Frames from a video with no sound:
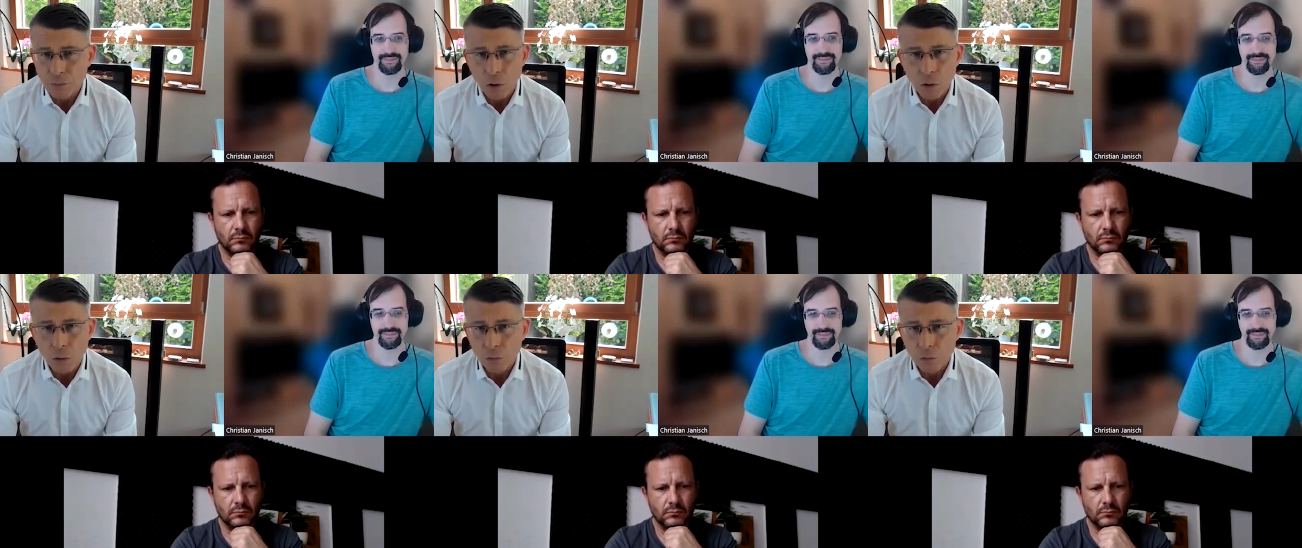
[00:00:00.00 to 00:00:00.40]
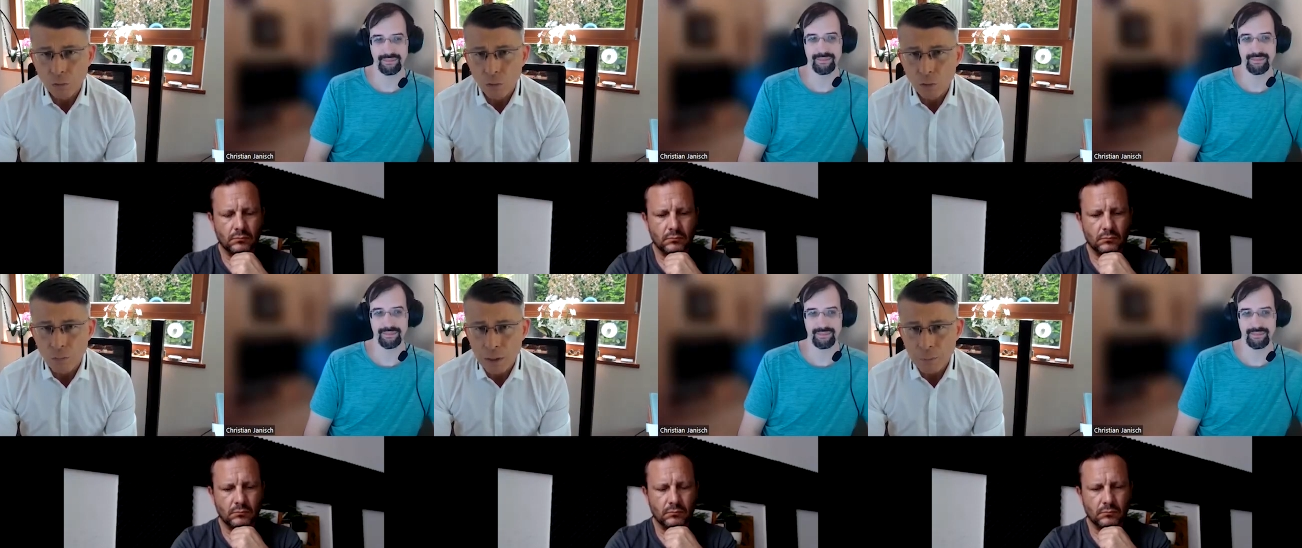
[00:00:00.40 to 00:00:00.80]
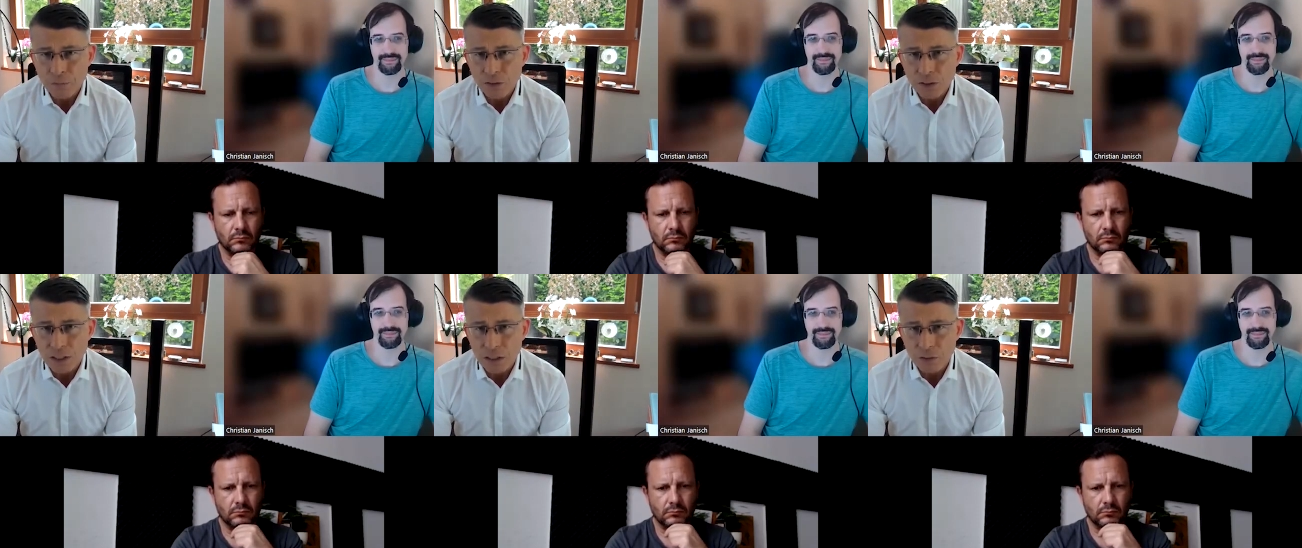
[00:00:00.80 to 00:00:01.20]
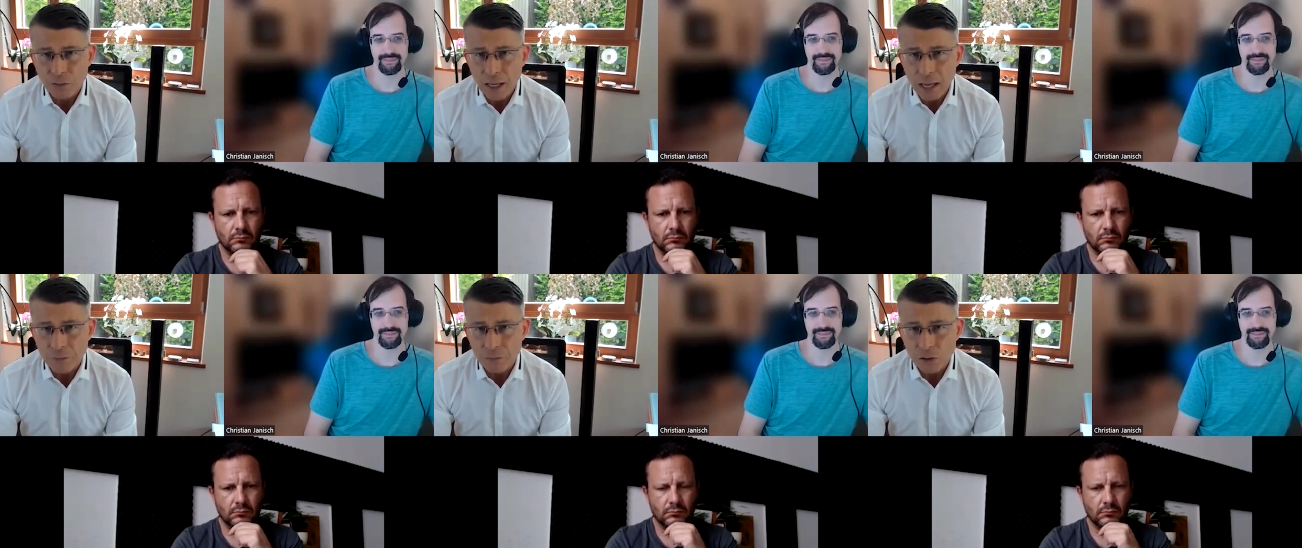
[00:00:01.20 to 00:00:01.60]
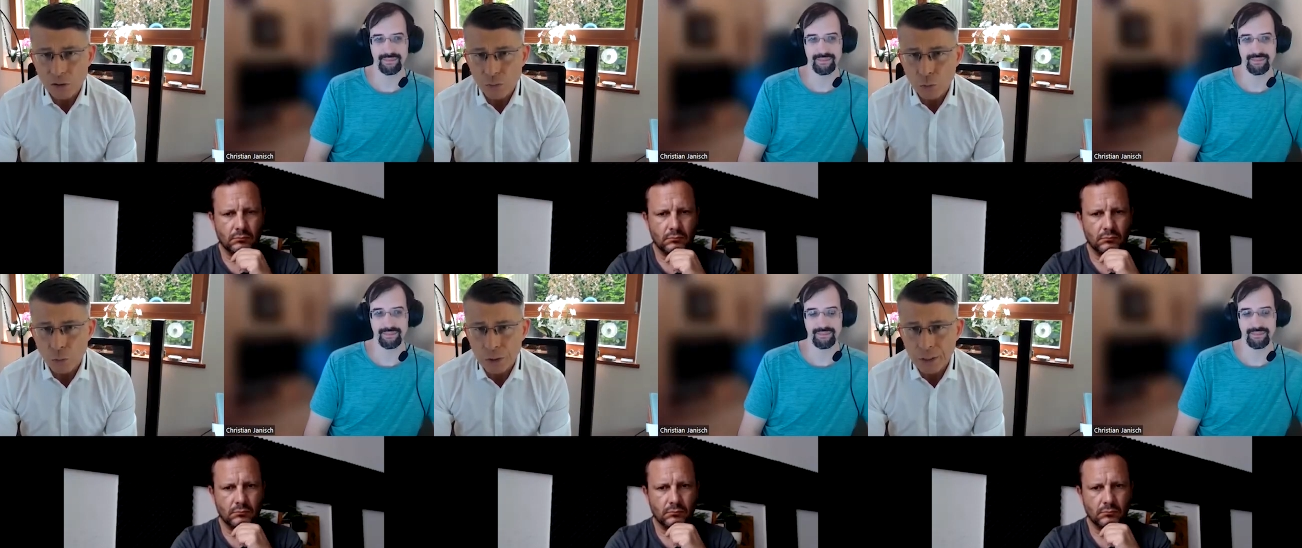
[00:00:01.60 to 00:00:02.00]
Speaker 1: whole four months that we have
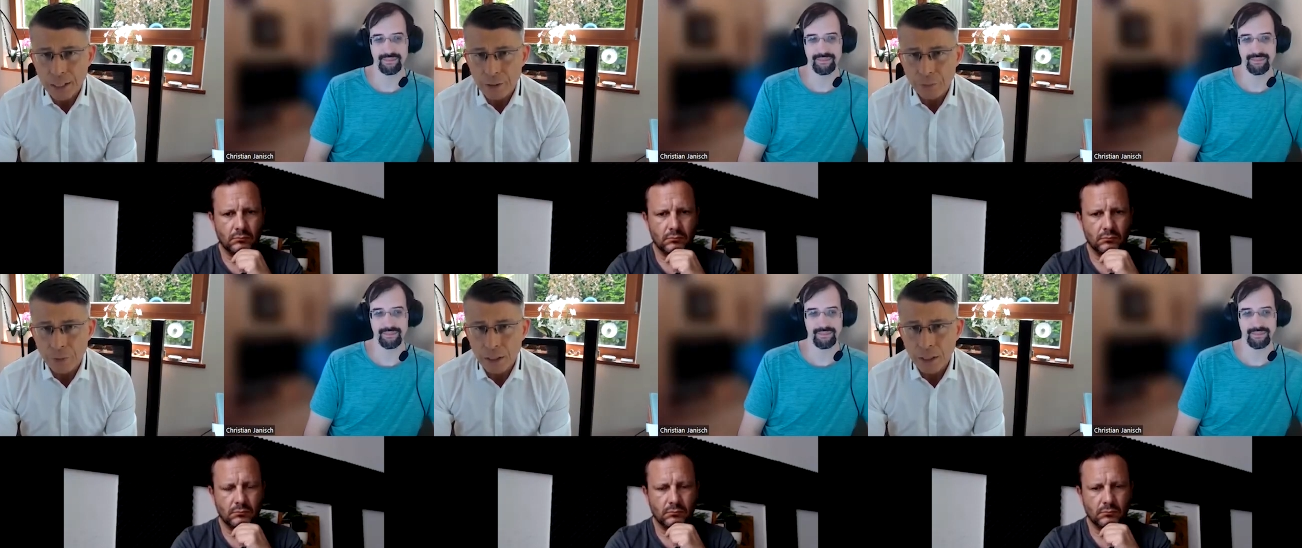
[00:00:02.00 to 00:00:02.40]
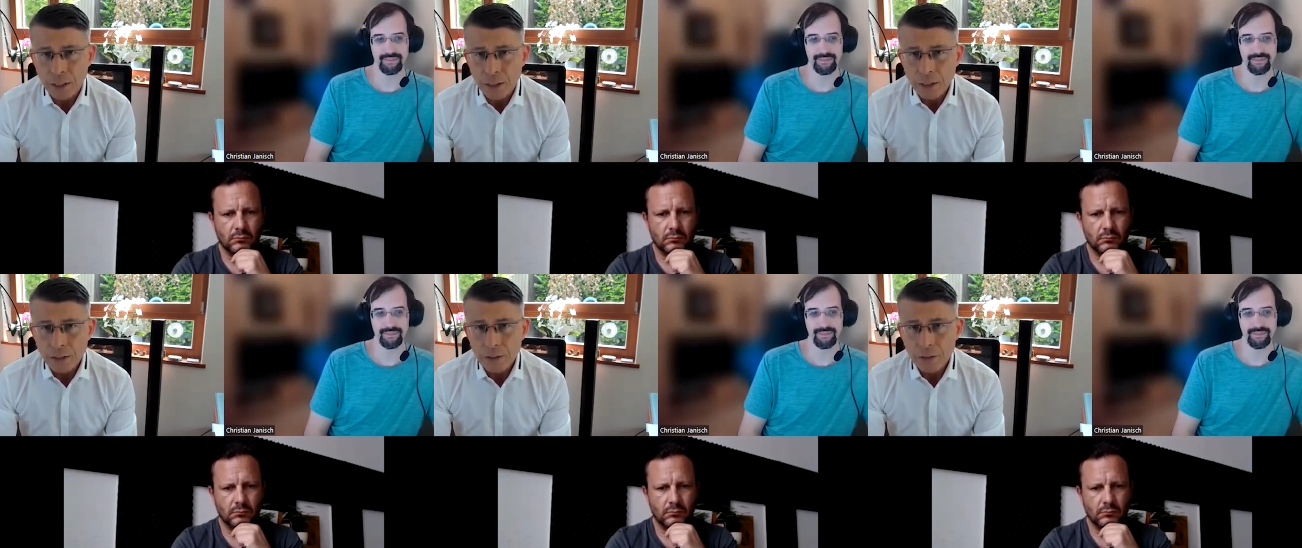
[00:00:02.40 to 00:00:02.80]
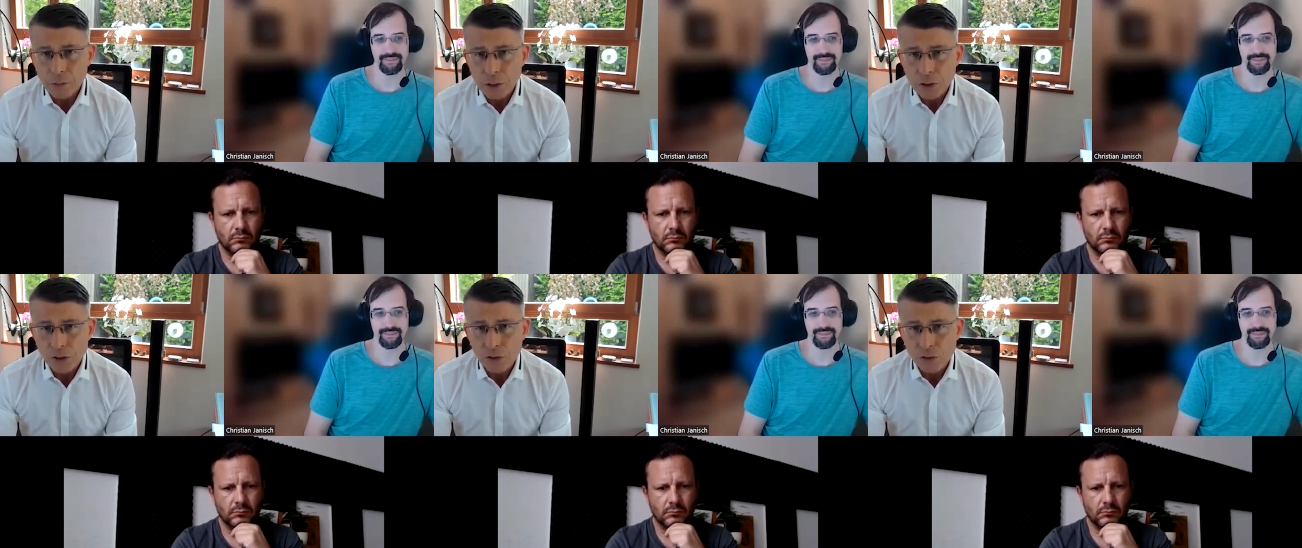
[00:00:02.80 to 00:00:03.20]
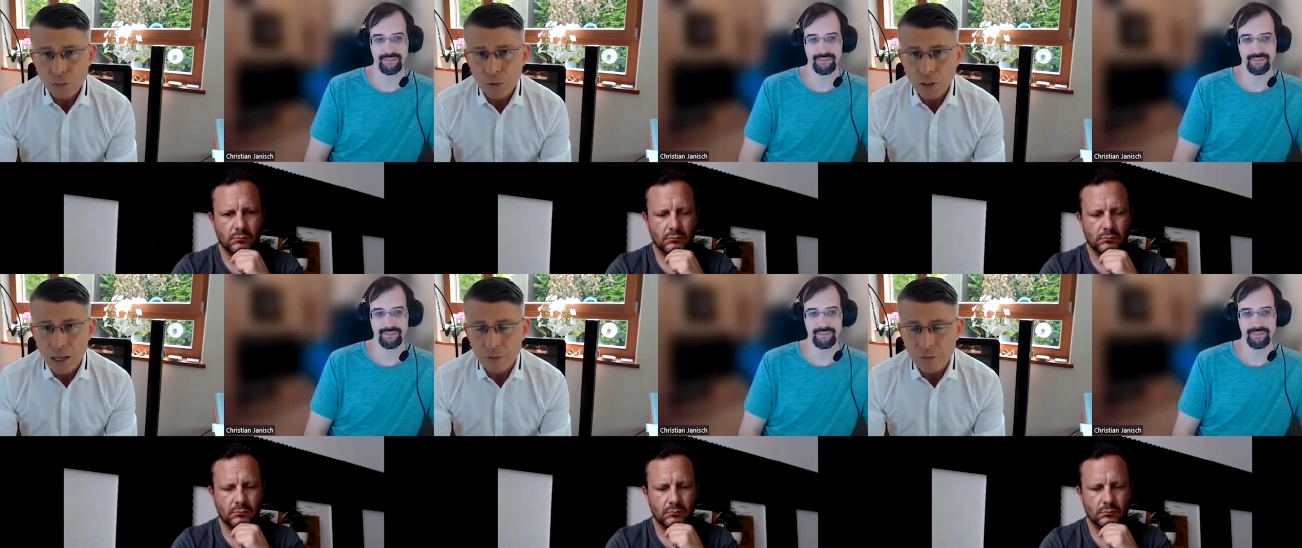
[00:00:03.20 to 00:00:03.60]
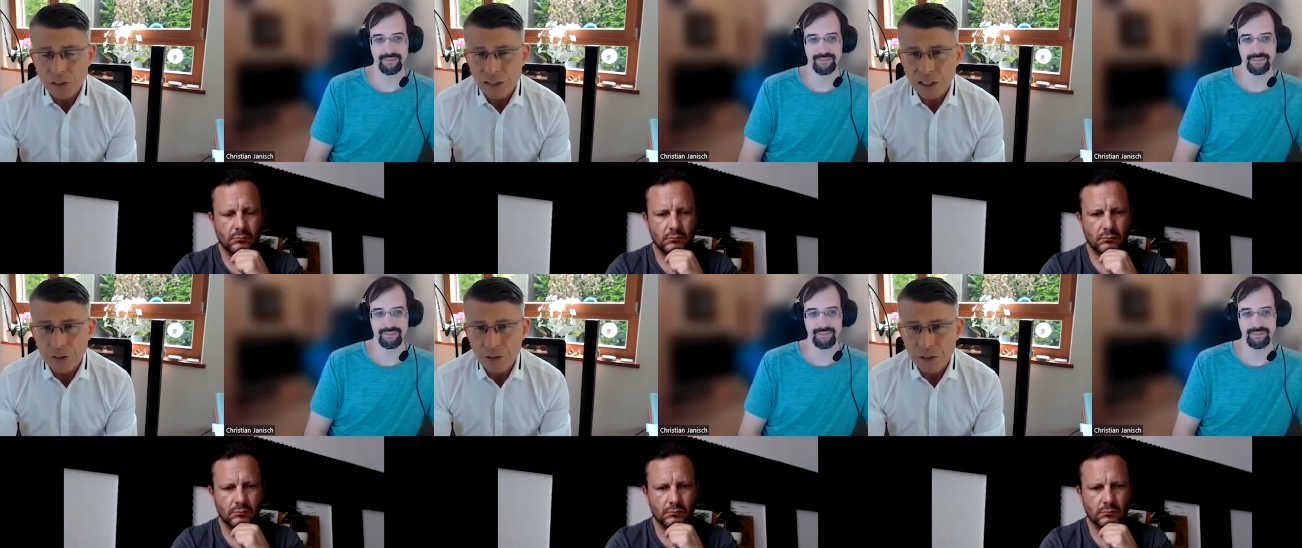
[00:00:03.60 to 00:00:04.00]
this war now, the Russians would have
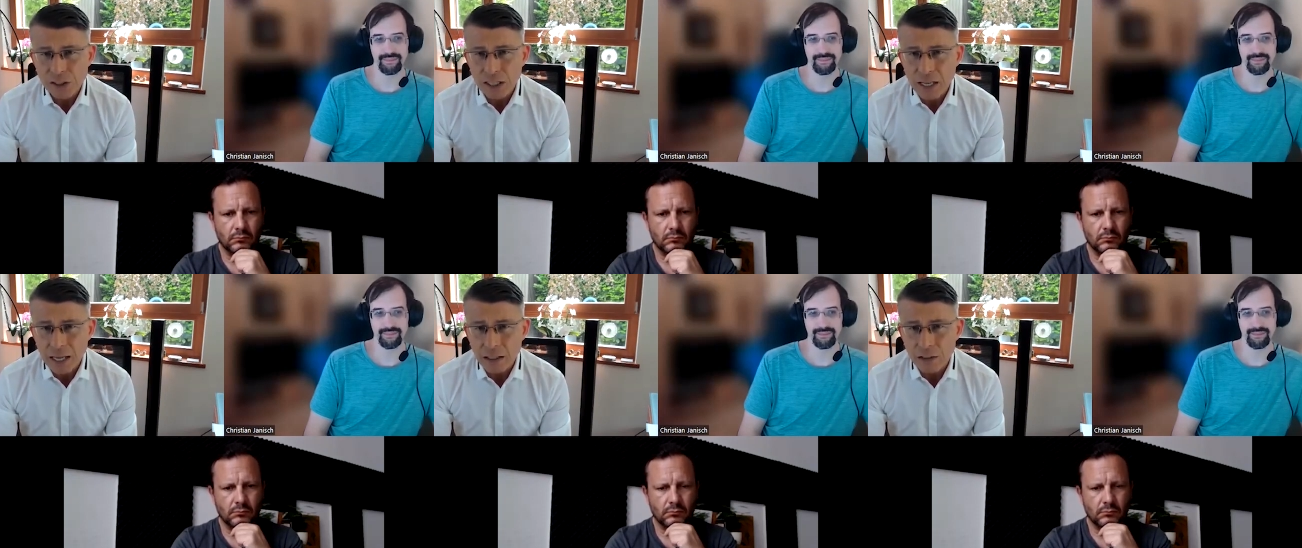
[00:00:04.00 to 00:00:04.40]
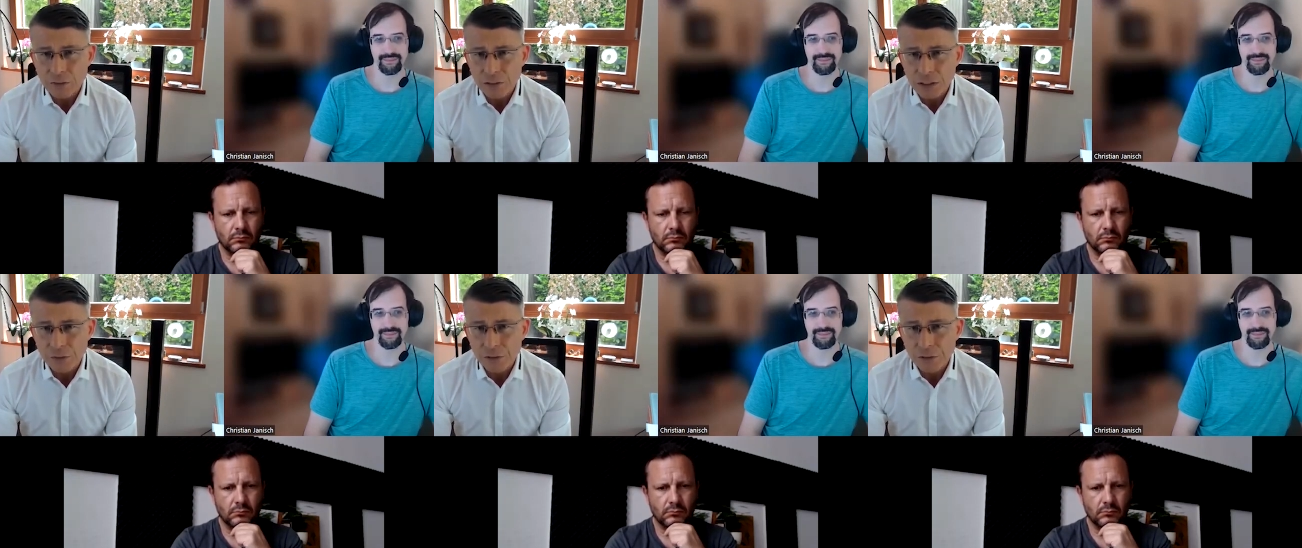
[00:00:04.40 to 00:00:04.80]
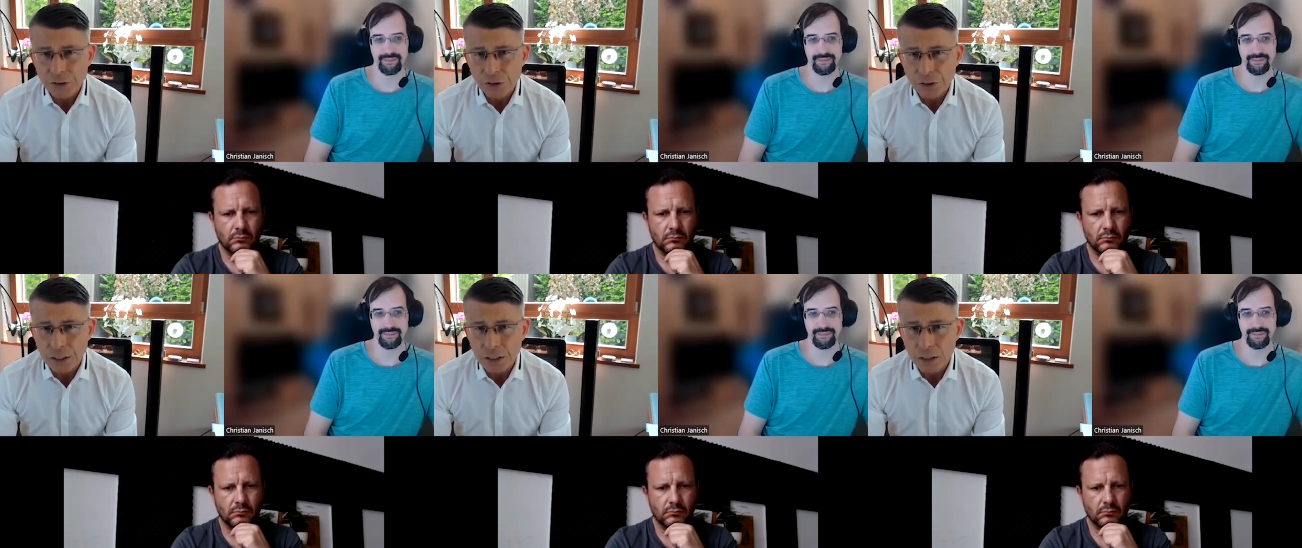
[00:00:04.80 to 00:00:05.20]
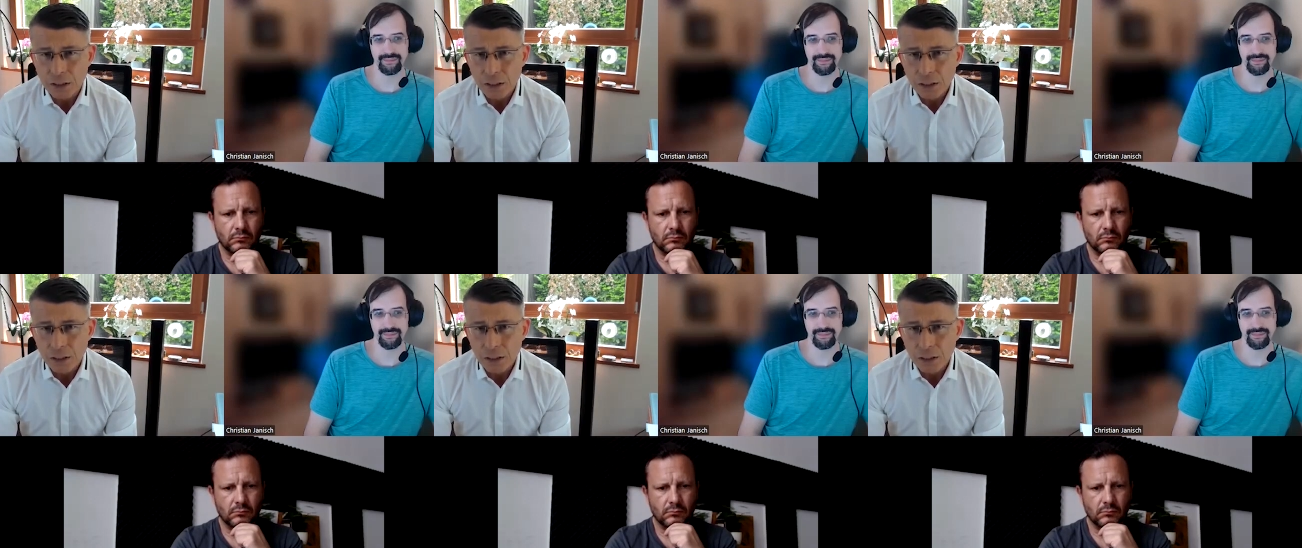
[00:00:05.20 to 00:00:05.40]
a serious lack of infantry.